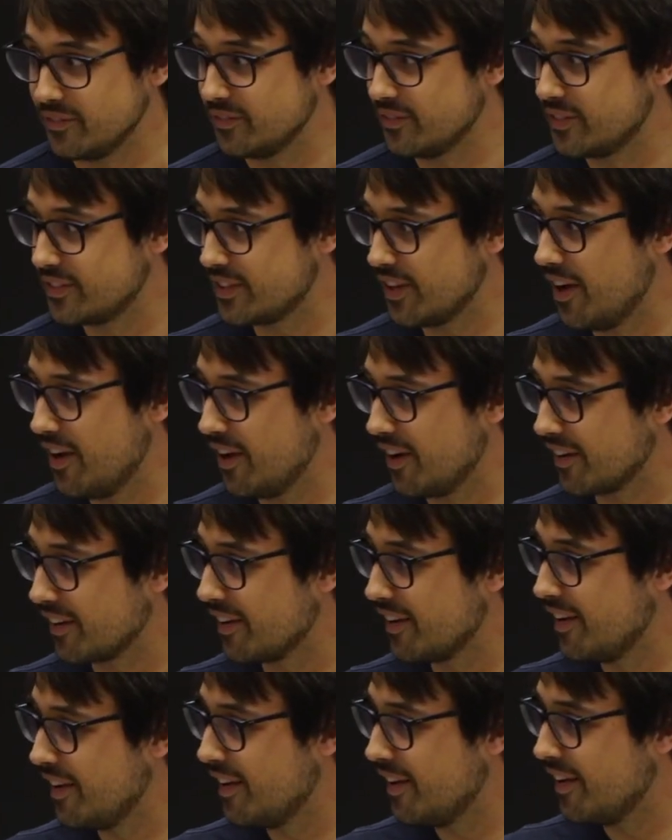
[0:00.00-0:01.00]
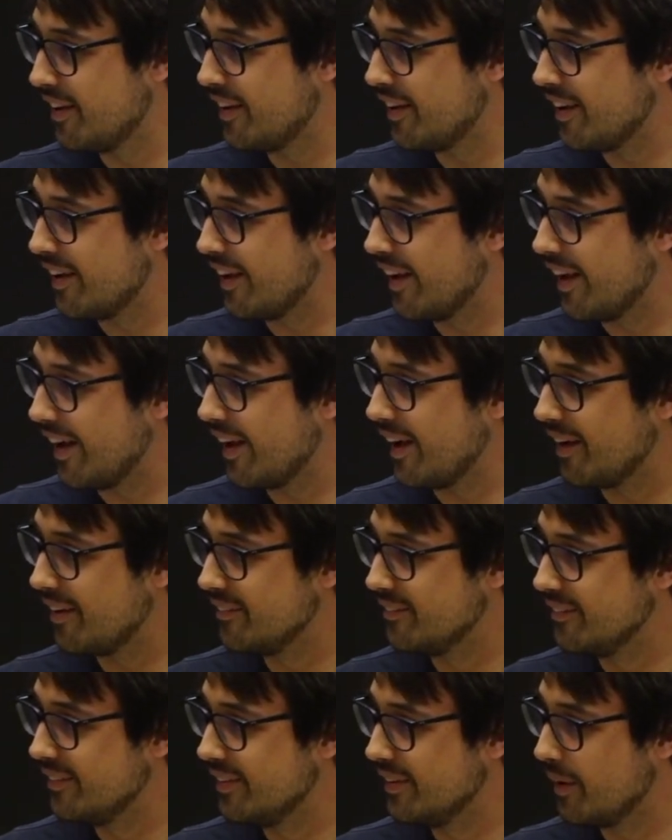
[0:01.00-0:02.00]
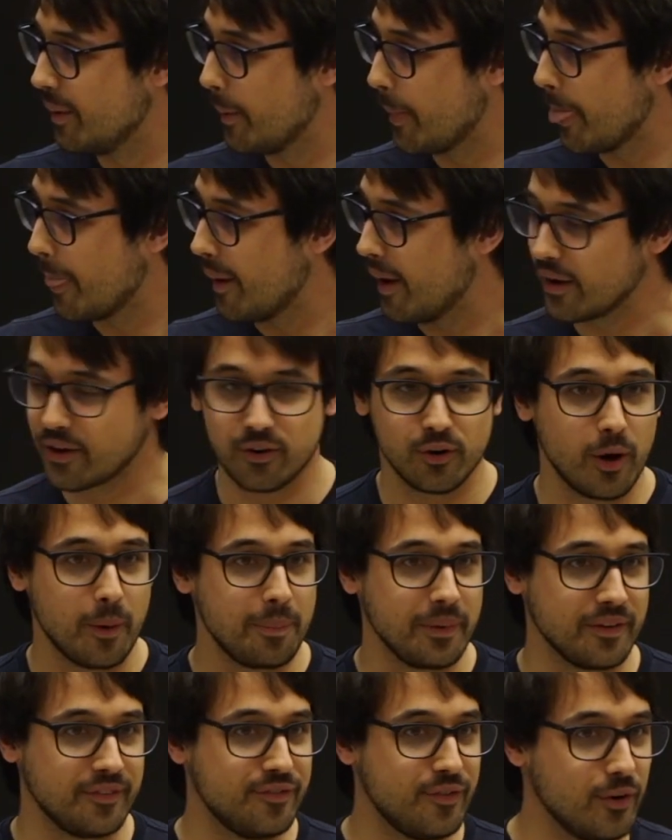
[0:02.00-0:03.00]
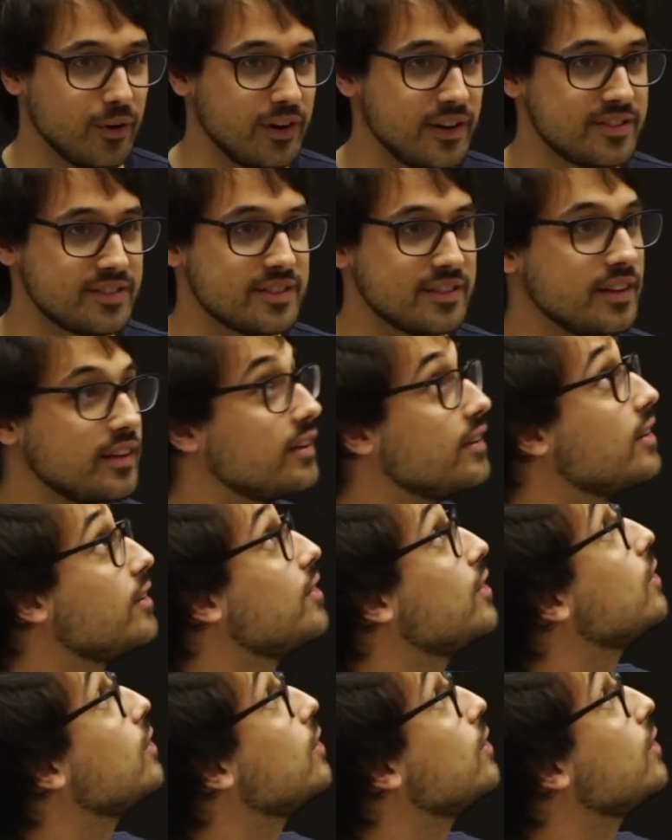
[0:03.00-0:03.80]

song. I grew up in a forest. If